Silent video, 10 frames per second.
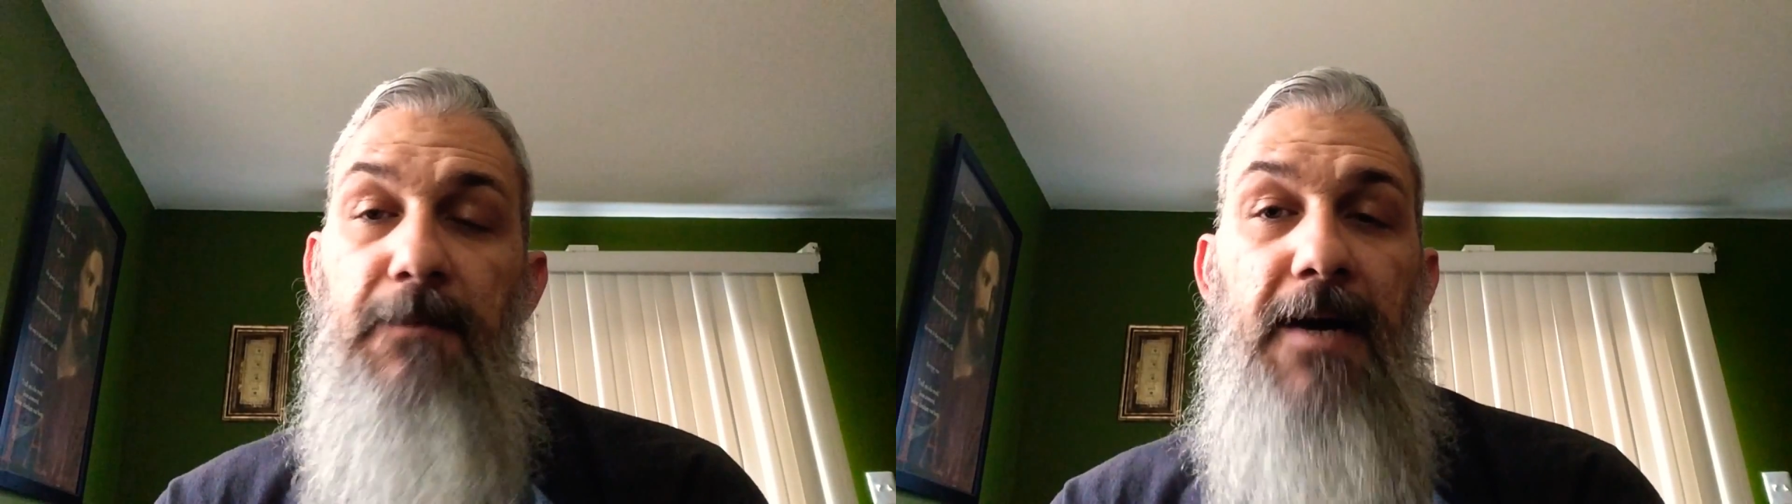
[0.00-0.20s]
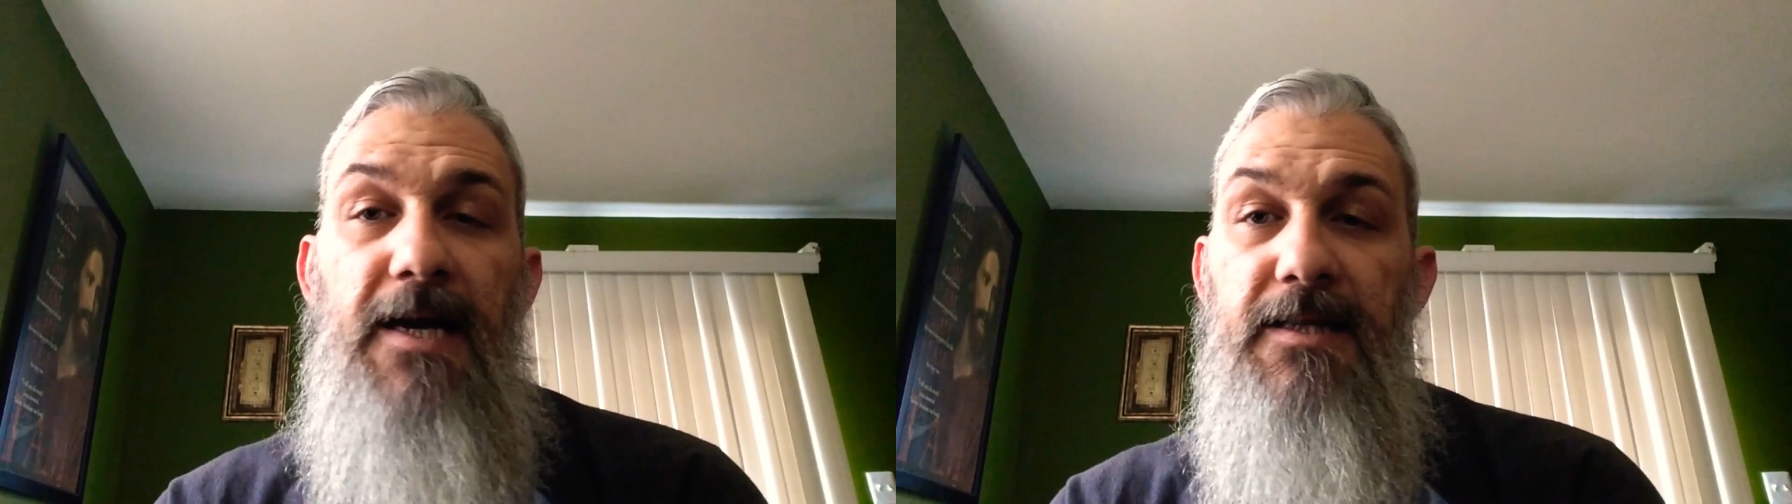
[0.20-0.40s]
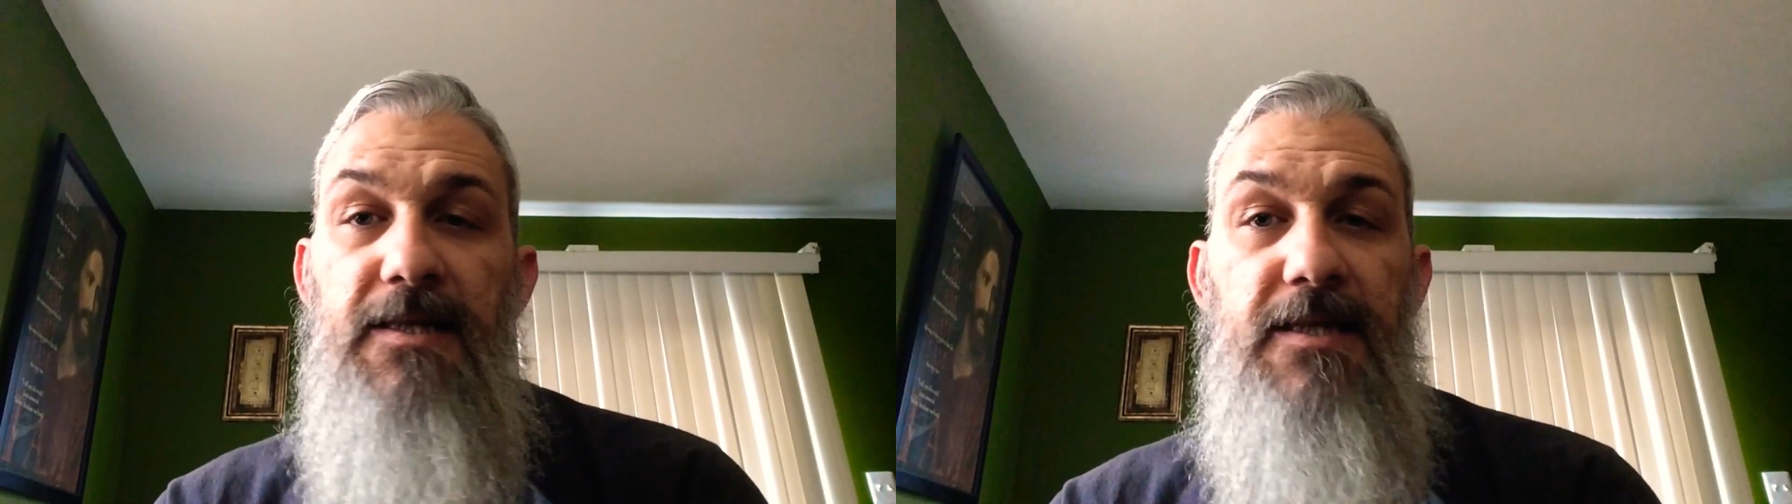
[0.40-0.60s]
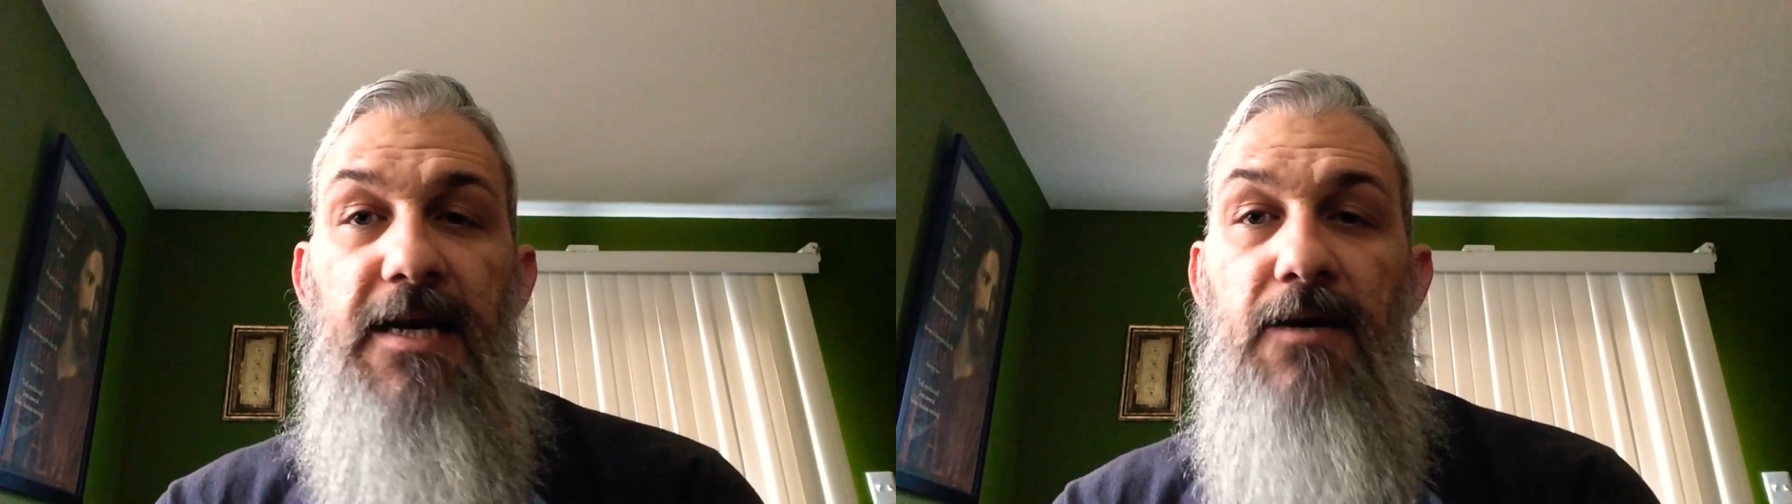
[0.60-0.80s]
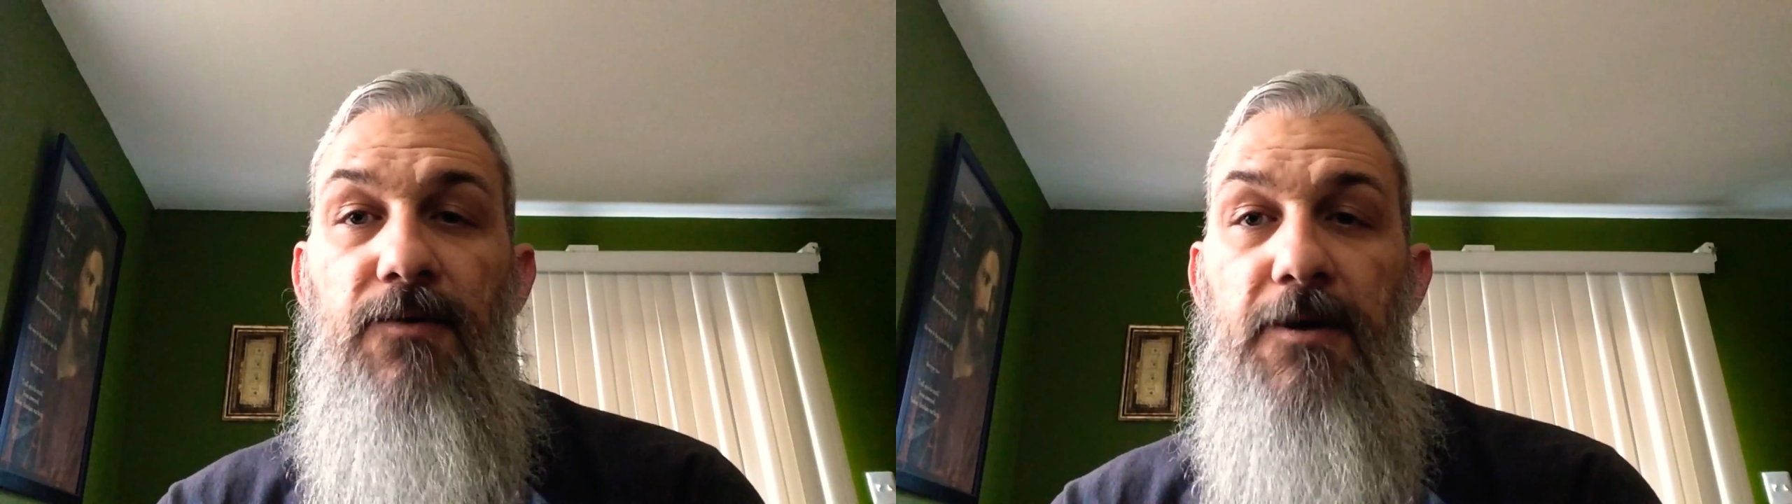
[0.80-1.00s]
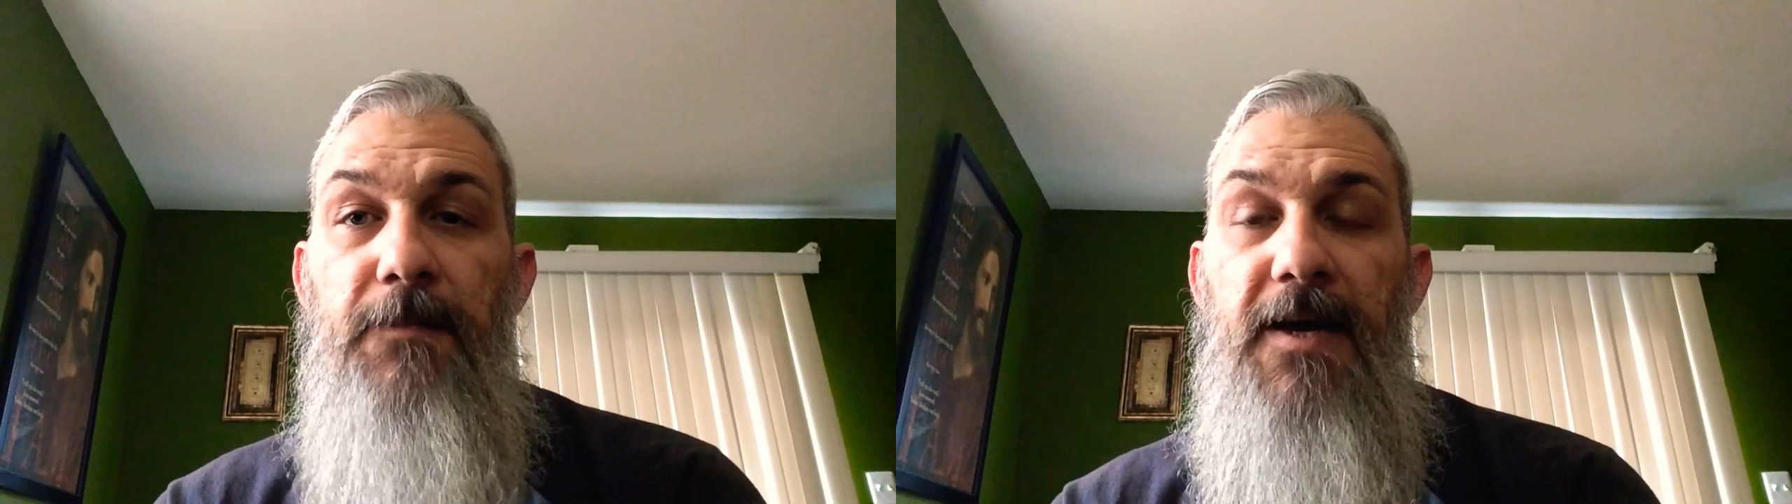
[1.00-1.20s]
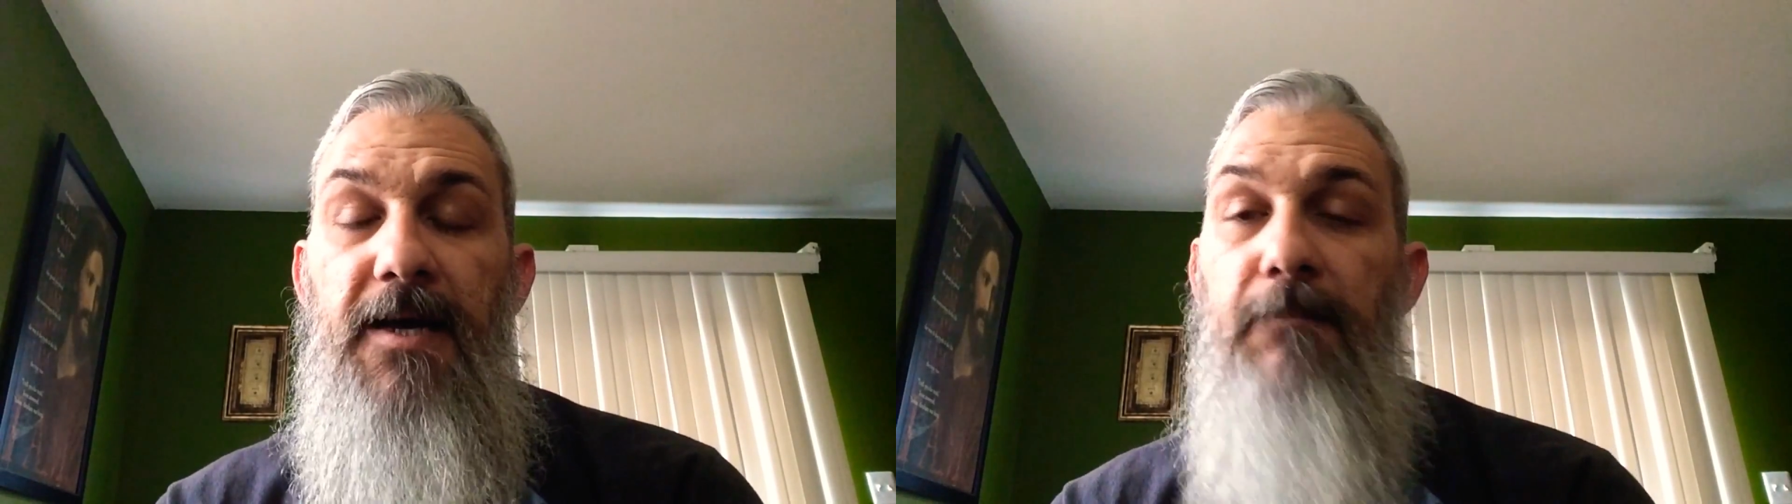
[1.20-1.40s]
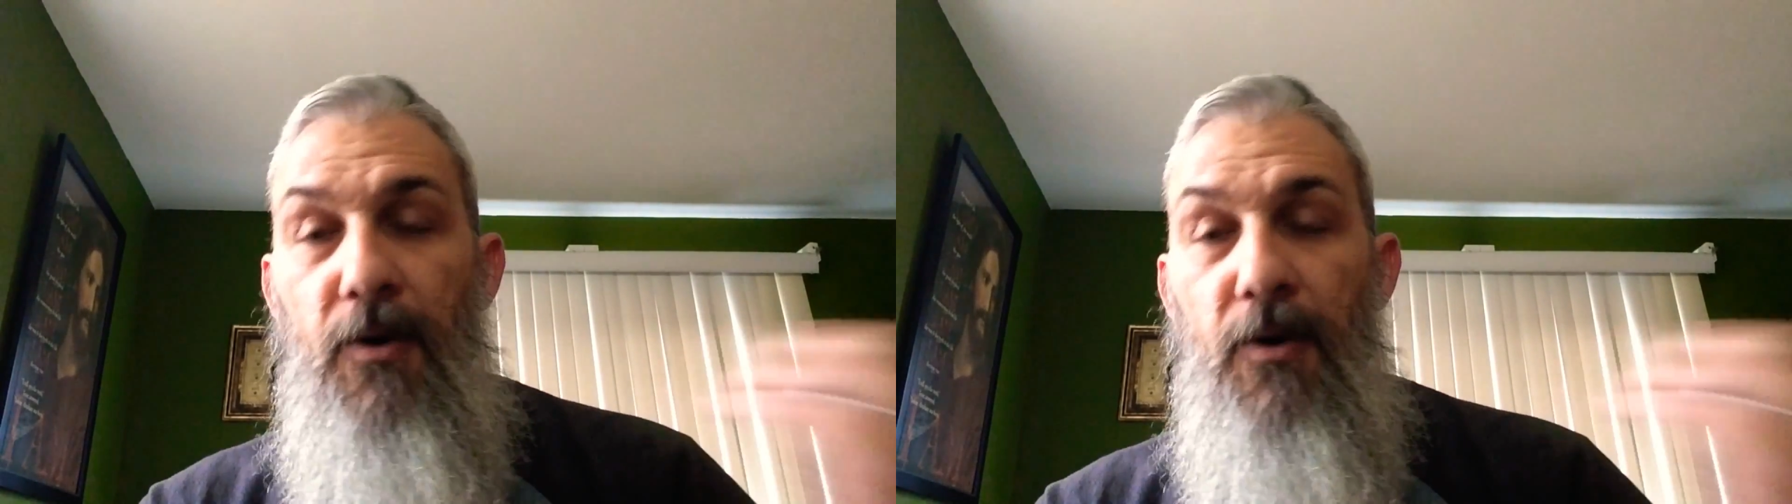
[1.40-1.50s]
about it that they don't want to pay,